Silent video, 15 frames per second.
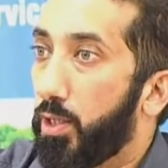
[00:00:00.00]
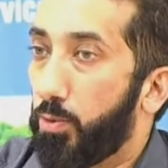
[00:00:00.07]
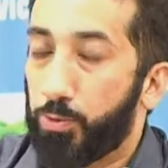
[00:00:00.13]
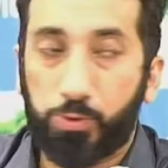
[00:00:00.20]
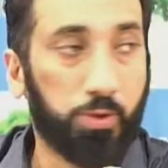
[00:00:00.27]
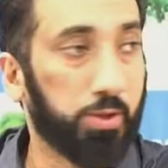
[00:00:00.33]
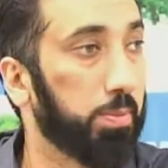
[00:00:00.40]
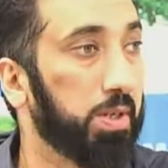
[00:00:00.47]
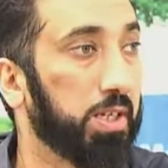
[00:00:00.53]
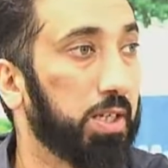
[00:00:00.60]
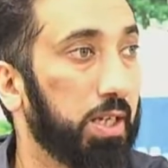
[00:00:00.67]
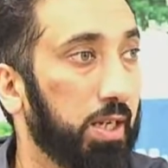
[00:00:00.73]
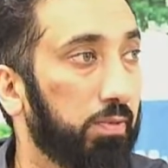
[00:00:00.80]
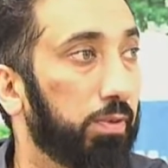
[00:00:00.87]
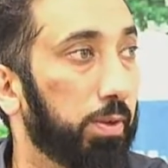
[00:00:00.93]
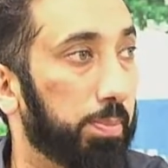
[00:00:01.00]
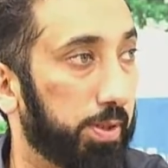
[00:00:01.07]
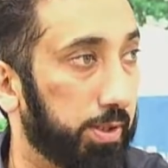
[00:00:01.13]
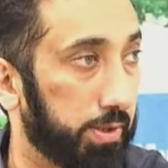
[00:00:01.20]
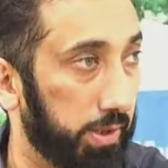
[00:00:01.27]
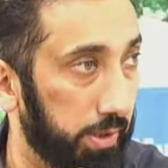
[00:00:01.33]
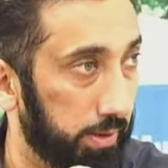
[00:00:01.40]
He was going to be an evil
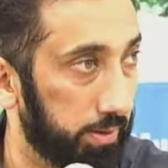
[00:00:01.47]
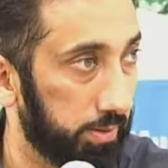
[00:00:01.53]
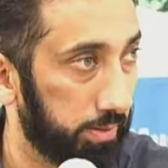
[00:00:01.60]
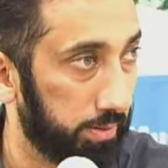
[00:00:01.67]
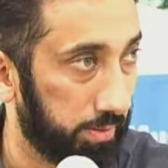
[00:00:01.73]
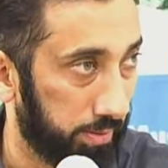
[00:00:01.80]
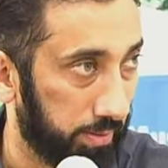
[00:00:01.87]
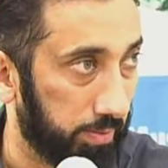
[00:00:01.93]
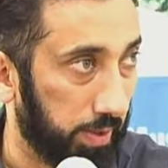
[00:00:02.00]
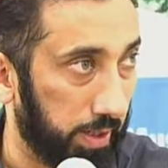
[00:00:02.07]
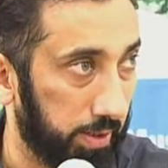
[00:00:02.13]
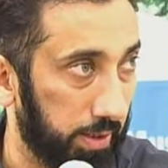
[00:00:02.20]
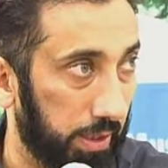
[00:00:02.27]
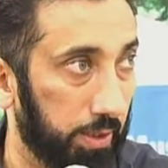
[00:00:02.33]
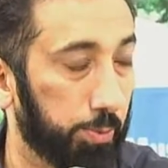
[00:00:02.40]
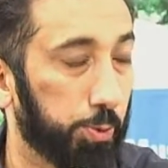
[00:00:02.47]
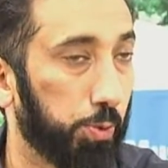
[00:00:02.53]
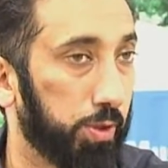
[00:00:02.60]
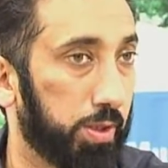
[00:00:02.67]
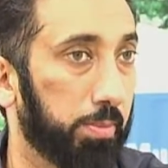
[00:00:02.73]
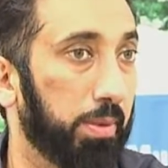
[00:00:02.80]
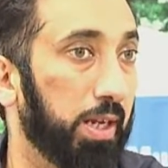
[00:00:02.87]
person, right? And he was
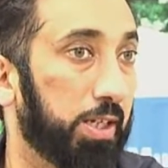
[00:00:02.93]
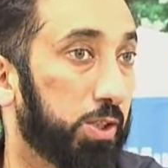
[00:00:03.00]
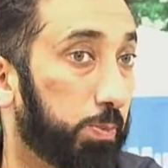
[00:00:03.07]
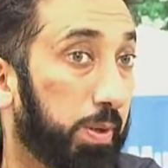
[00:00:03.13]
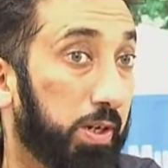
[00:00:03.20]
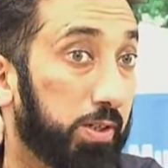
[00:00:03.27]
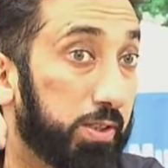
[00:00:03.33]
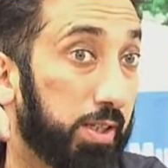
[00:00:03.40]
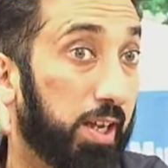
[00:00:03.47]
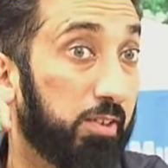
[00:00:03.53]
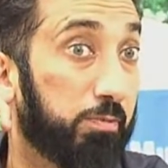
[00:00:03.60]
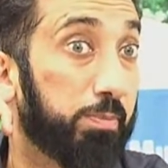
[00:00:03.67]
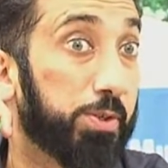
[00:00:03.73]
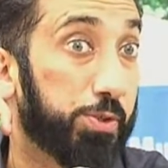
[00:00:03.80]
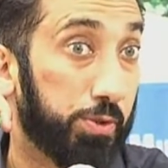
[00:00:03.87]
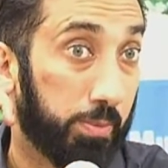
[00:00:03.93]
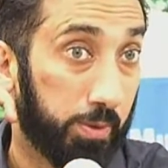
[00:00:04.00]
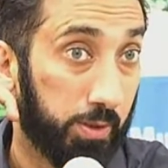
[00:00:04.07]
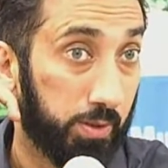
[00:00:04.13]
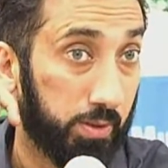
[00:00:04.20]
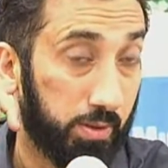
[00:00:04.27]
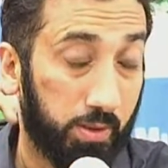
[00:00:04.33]
going to make his parents' life
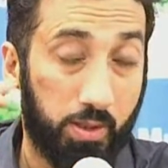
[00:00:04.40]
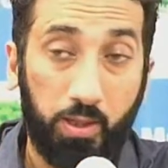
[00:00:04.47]
miserable.